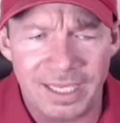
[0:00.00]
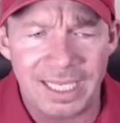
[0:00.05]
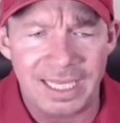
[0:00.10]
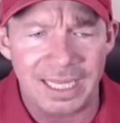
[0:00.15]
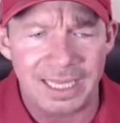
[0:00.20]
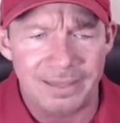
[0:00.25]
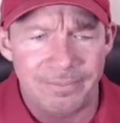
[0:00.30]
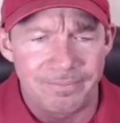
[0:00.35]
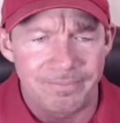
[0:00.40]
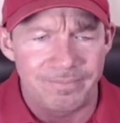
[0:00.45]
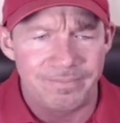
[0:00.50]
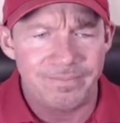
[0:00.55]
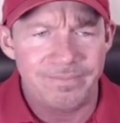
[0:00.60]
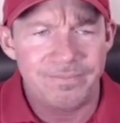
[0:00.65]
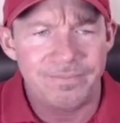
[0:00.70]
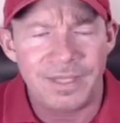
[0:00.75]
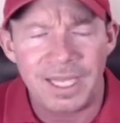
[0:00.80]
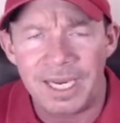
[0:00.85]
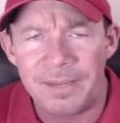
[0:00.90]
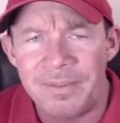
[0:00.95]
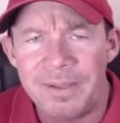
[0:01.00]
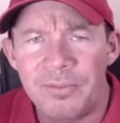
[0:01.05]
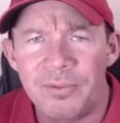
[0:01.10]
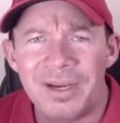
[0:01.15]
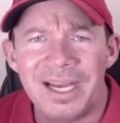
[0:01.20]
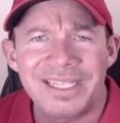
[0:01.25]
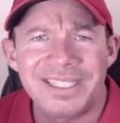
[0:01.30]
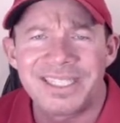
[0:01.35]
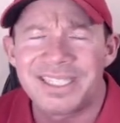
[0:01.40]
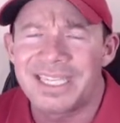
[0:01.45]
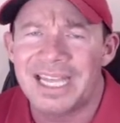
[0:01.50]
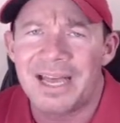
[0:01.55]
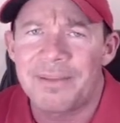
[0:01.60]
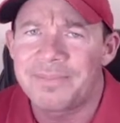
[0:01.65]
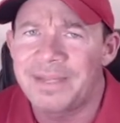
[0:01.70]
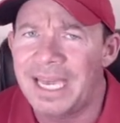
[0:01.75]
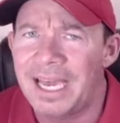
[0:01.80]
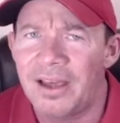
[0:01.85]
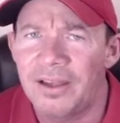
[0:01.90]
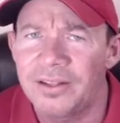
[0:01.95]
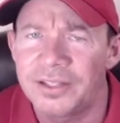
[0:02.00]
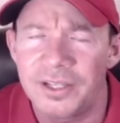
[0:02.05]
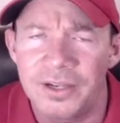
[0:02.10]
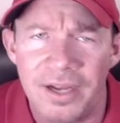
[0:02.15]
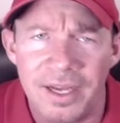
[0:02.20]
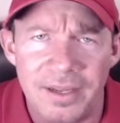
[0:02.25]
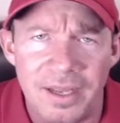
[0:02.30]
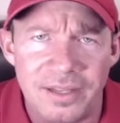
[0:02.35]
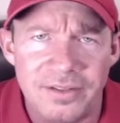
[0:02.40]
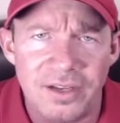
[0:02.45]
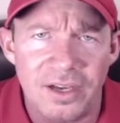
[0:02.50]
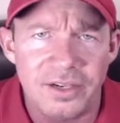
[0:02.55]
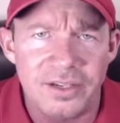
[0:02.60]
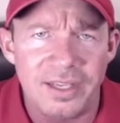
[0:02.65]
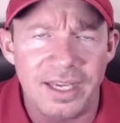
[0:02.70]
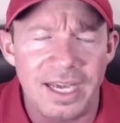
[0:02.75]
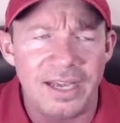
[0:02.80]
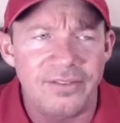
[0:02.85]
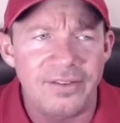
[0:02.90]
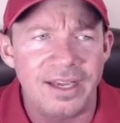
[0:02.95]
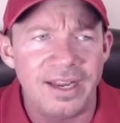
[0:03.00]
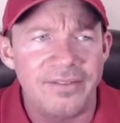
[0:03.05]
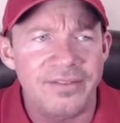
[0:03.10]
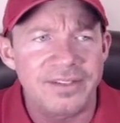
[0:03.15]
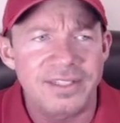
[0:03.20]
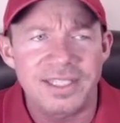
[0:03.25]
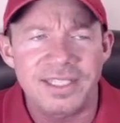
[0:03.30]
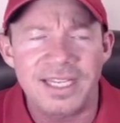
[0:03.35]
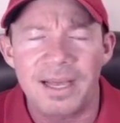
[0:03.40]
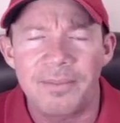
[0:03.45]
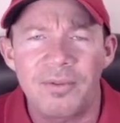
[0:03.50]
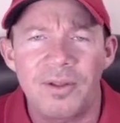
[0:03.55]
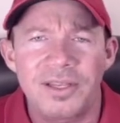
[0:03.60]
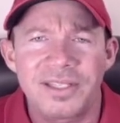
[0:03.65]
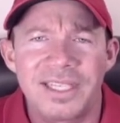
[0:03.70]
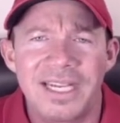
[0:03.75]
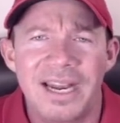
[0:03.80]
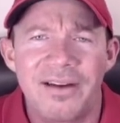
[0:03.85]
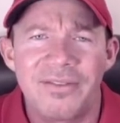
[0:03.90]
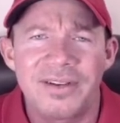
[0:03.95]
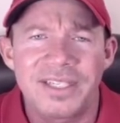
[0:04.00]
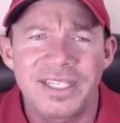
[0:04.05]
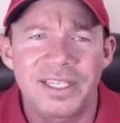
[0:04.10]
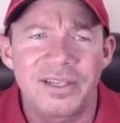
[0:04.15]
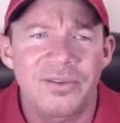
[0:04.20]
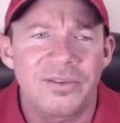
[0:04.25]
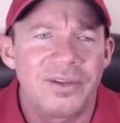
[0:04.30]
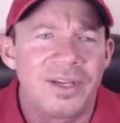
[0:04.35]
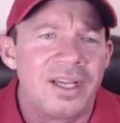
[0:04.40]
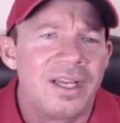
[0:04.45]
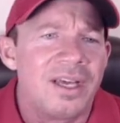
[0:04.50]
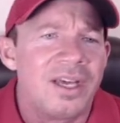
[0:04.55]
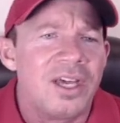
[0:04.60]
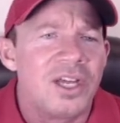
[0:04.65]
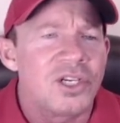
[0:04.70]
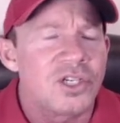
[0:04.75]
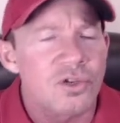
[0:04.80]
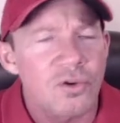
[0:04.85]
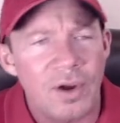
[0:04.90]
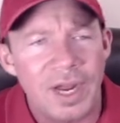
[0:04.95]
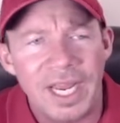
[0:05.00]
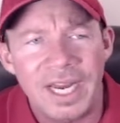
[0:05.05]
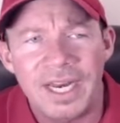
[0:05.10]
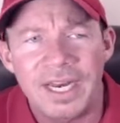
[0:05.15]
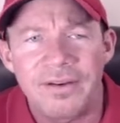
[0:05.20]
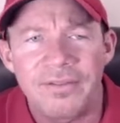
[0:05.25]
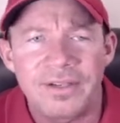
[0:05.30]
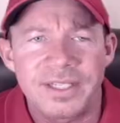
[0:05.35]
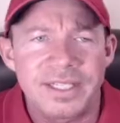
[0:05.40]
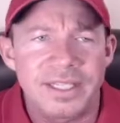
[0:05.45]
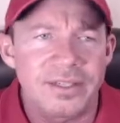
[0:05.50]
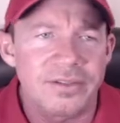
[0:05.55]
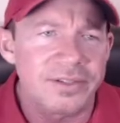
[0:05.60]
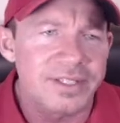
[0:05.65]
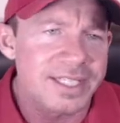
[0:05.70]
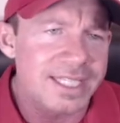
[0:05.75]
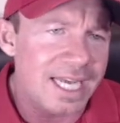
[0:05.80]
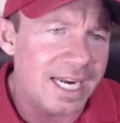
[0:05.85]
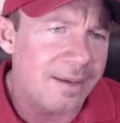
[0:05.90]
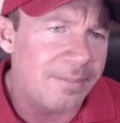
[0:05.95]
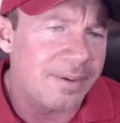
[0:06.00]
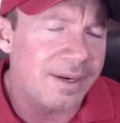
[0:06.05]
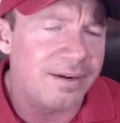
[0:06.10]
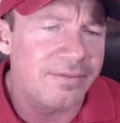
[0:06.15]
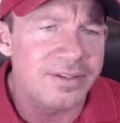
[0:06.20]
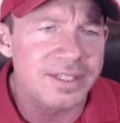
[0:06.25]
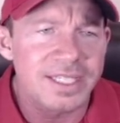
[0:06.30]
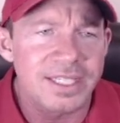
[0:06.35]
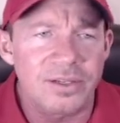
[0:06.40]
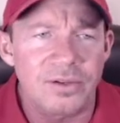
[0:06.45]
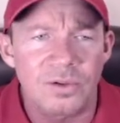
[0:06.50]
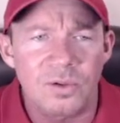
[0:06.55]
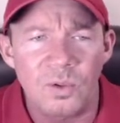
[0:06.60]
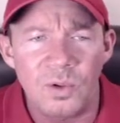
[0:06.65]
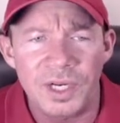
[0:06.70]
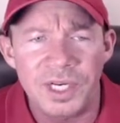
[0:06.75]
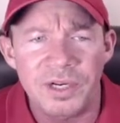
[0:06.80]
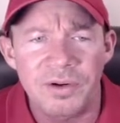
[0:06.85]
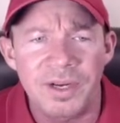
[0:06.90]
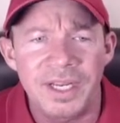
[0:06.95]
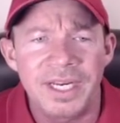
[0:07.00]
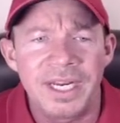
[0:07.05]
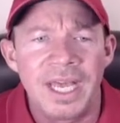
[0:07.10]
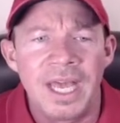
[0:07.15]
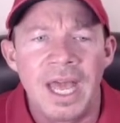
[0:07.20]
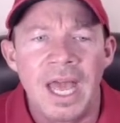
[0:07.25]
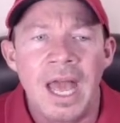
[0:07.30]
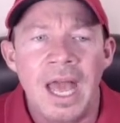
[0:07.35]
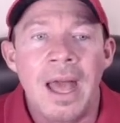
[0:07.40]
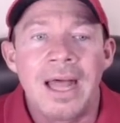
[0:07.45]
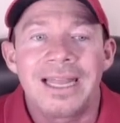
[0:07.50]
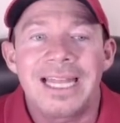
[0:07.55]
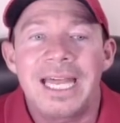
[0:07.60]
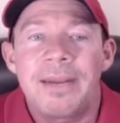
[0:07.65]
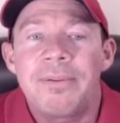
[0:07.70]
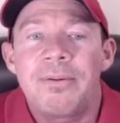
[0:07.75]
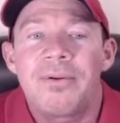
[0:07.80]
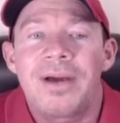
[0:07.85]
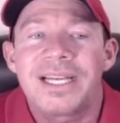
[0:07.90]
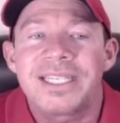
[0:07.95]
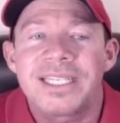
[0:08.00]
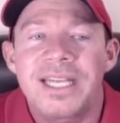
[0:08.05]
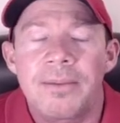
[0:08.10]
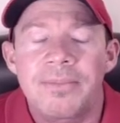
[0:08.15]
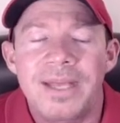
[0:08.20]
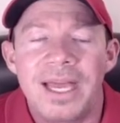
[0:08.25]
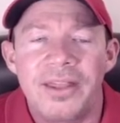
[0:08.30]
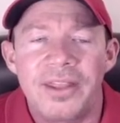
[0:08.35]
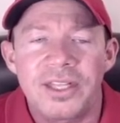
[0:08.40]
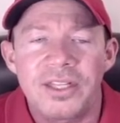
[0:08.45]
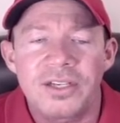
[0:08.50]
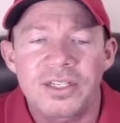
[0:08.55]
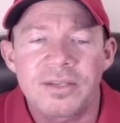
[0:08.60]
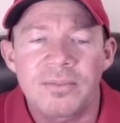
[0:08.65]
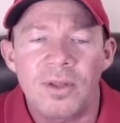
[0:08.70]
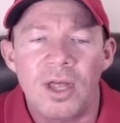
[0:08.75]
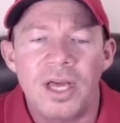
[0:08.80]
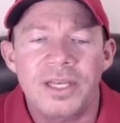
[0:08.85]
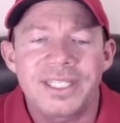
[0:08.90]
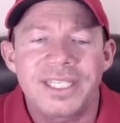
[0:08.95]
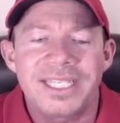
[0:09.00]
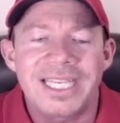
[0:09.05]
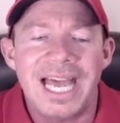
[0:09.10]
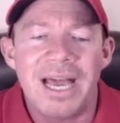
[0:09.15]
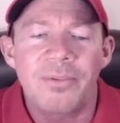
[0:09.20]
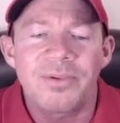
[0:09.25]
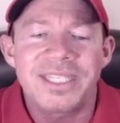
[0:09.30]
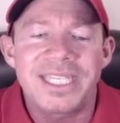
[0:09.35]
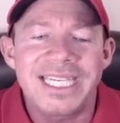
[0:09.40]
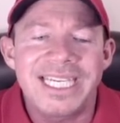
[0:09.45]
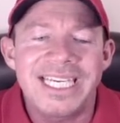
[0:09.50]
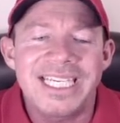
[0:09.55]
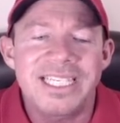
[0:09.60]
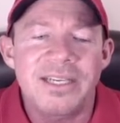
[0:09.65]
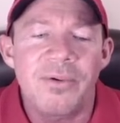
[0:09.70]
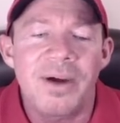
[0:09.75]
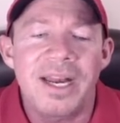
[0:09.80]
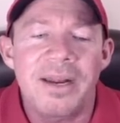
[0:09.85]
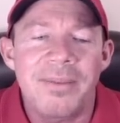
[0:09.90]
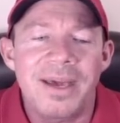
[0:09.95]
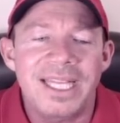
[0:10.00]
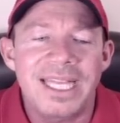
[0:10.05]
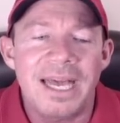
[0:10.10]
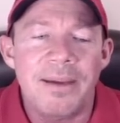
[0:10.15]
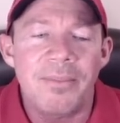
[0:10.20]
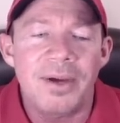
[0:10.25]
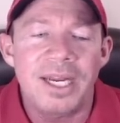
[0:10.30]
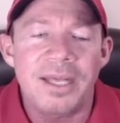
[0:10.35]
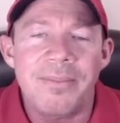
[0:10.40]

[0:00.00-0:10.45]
lot of people got stopped out. You know, I, I talked to you guys, you got to have a stop loss on every single trade, on every single setup, on every single coin you're in. A lot of people got stopped out, they took some losses. How, what's an easy way to make that money